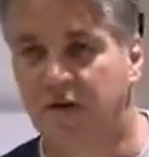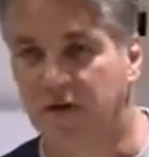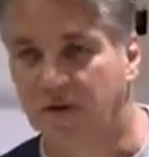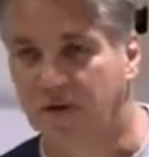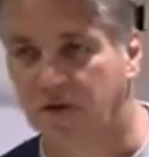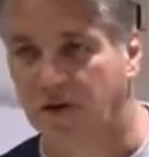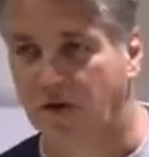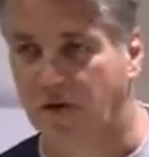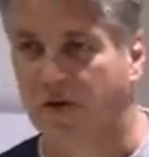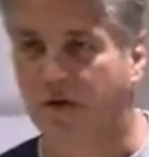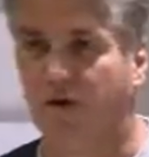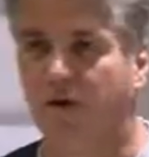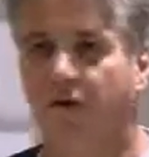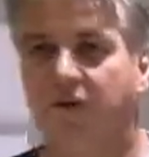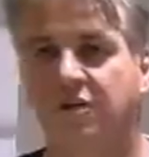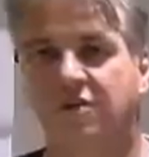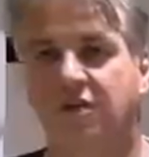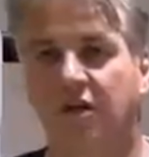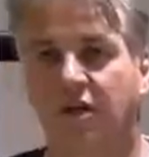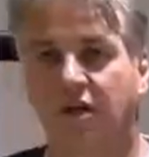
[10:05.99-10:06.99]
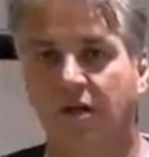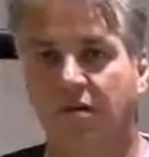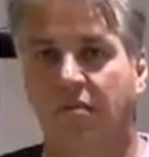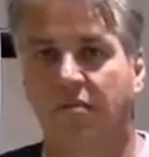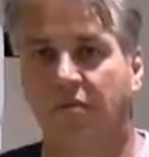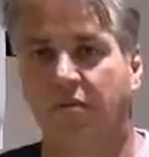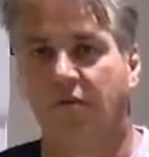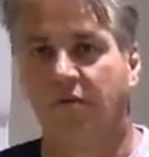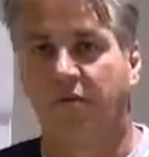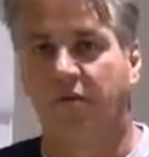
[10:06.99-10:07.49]
the little girl looks at him,
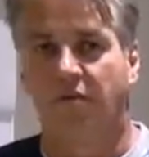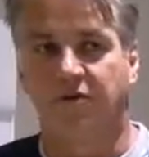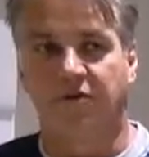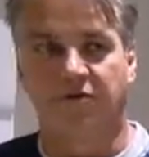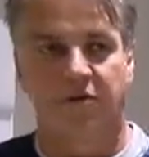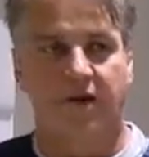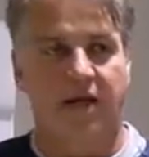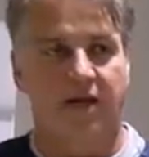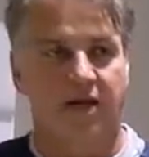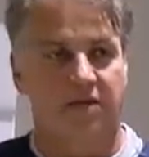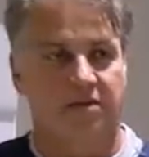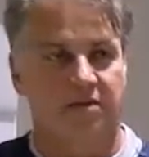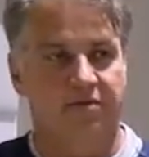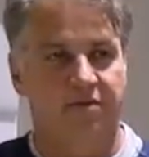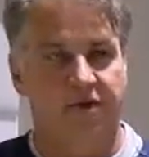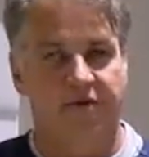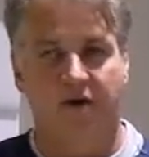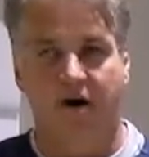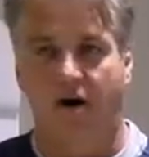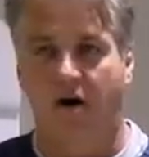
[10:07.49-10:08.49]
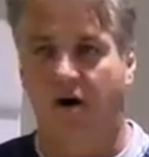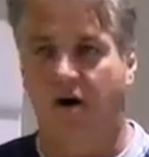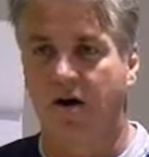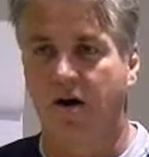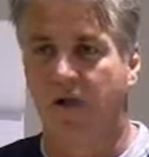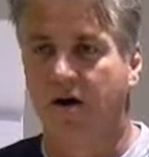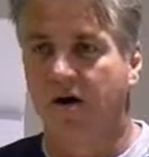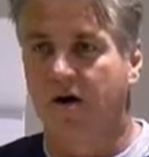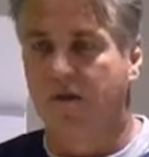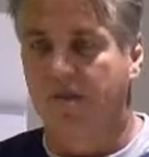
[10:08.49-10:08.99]
folds her hands in front of her heart,
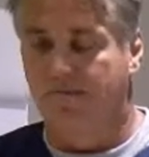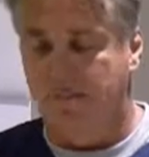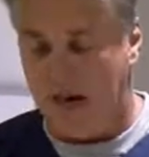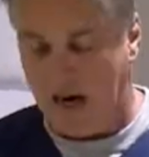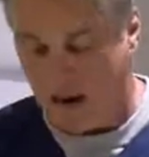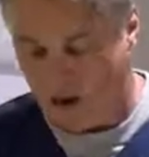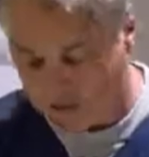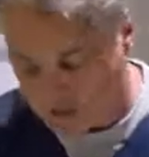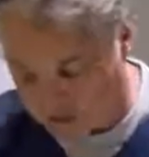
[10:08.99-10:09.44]
bows, and